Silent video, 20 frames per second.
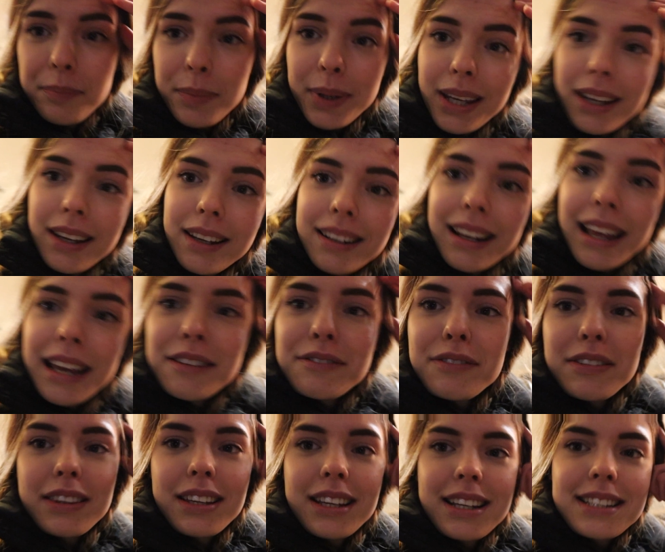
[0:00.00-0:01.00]
Being late
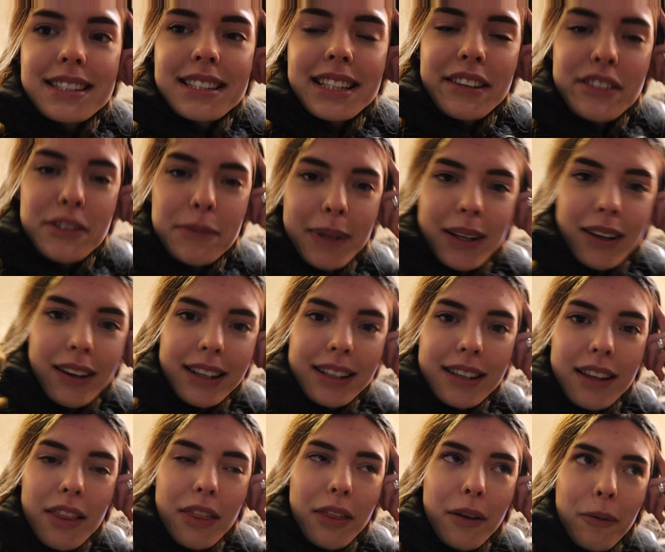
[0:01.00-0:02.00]
for things gives me, like,
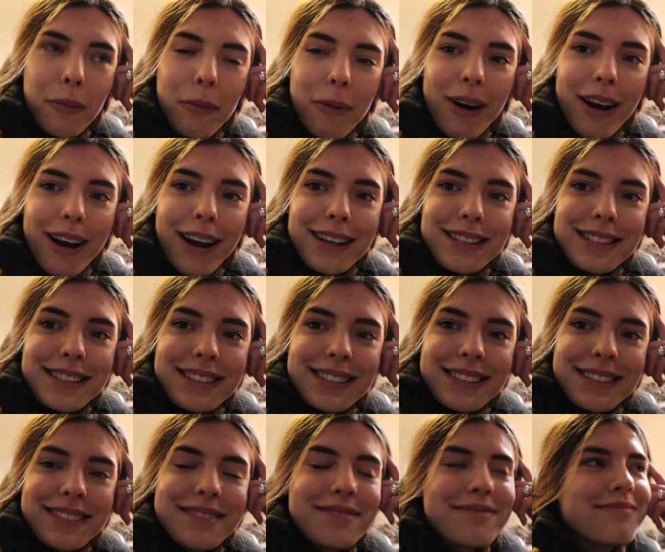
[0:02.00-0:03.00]
the worst,
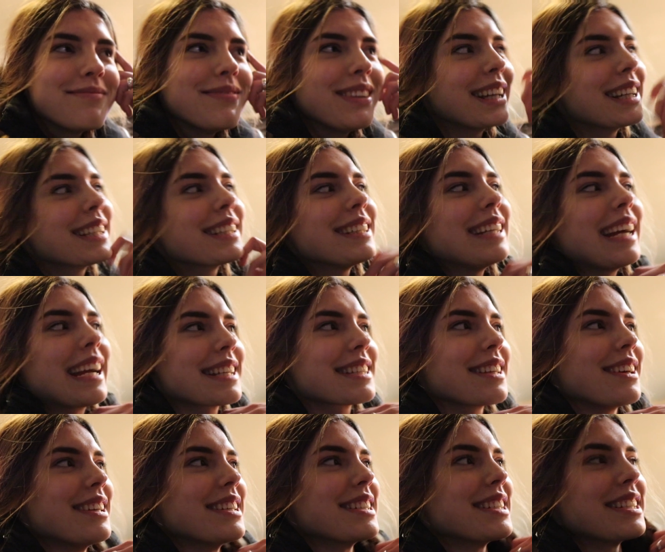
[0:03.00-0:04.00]
like,
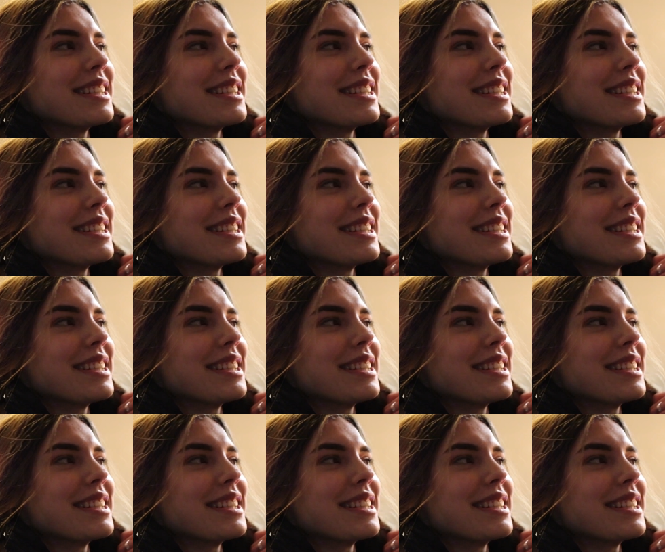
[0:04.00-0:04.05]
anxiety.